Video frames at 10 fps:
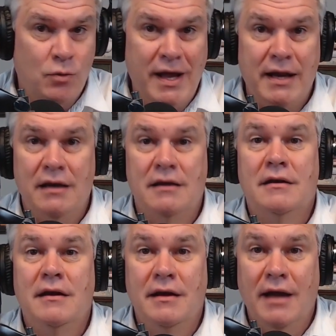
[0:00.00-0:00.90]
ready,
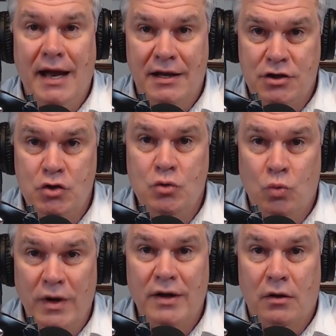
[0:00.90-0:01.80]
and you
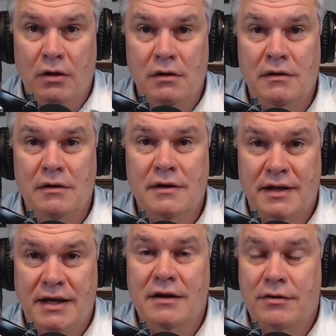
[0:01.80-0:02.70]
will
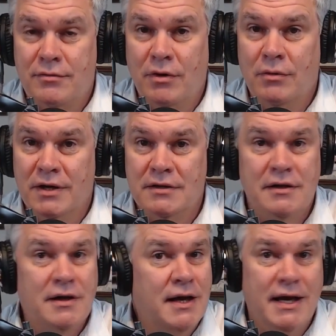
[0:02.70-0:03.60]
get through it.
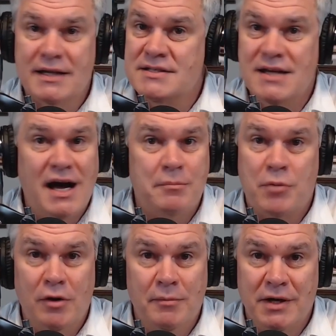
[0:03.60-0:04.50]
It's not
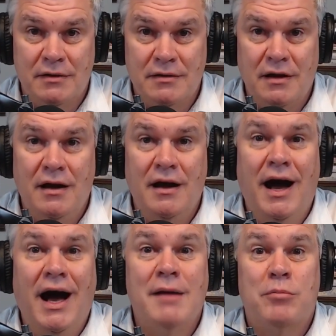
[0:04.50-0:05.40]
permanent.
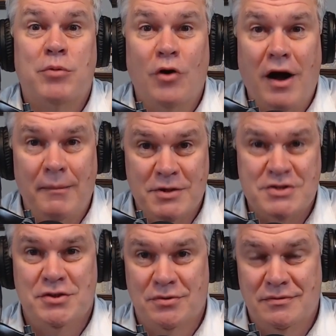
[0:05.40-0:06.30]
I
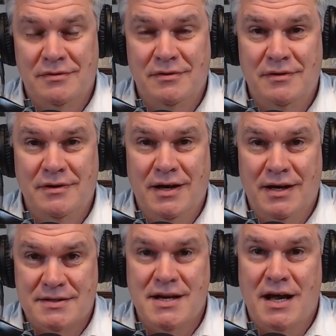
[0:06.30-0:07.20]
promise you,
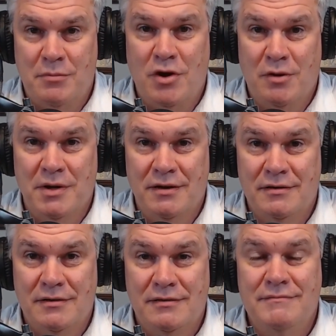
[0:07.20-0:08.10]
it's not permanent.
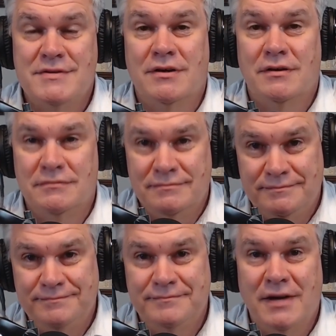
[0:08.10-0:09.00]
So
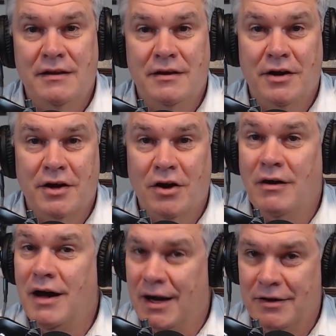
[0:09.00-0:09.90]
there you go.
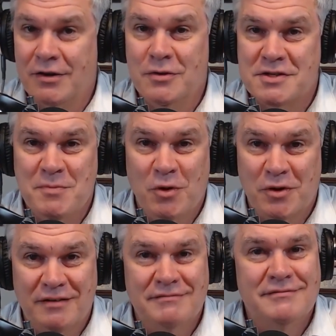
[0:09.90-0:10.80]
How do you quit
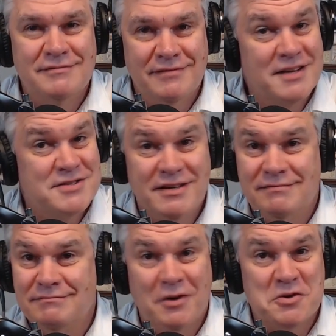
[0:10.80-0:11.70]
smoking? That's it.
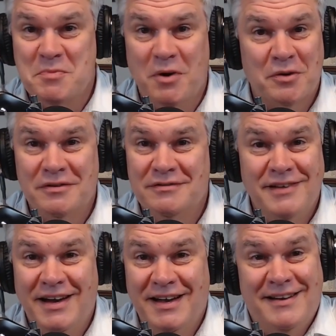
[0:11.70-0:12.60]
Don't smoke.
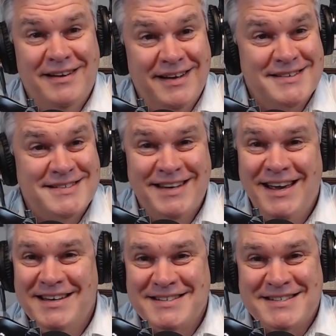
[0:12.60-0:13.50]
It
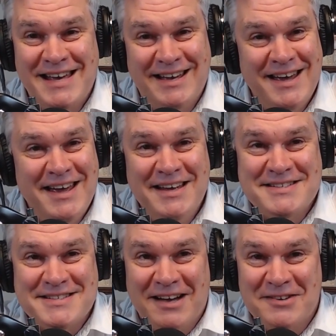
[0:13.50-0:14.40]

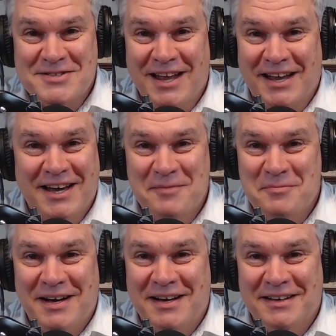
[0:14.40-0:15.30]
sounds like I'm